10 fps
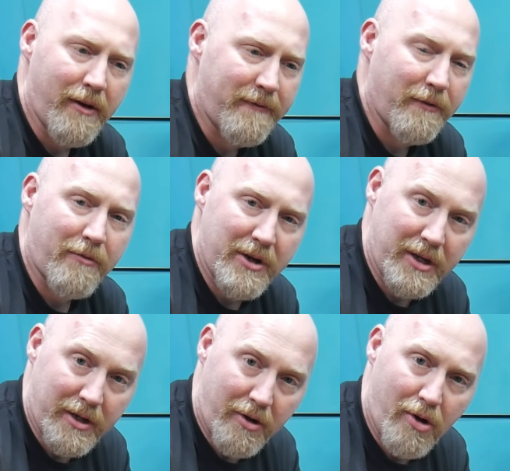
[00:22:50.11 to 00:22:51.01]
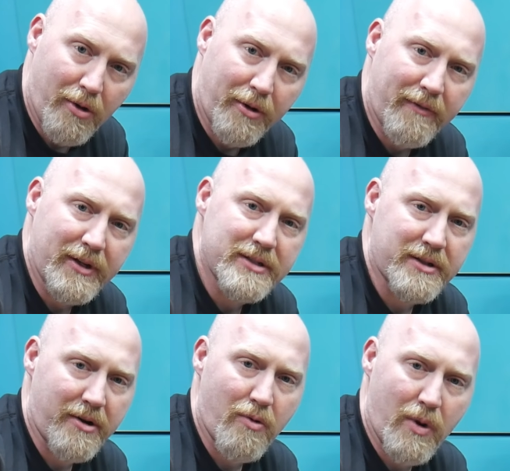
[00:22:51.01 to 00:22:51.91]
feel free to get a hold of
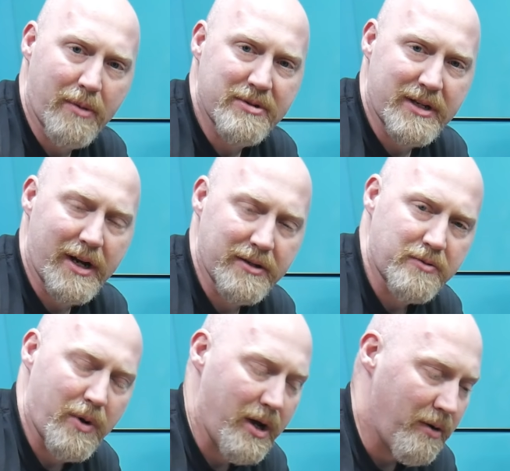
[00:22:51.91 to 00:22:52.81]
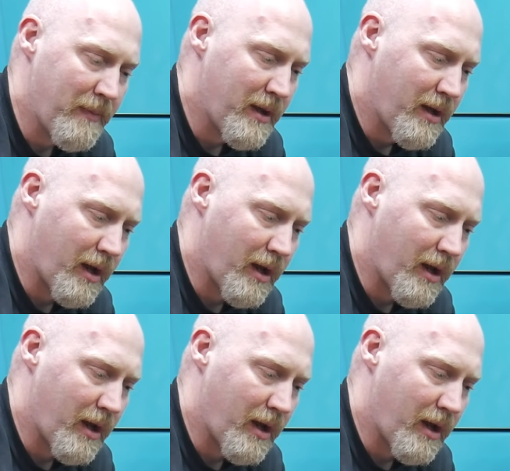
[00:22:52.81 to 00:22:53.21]
us on our website as well.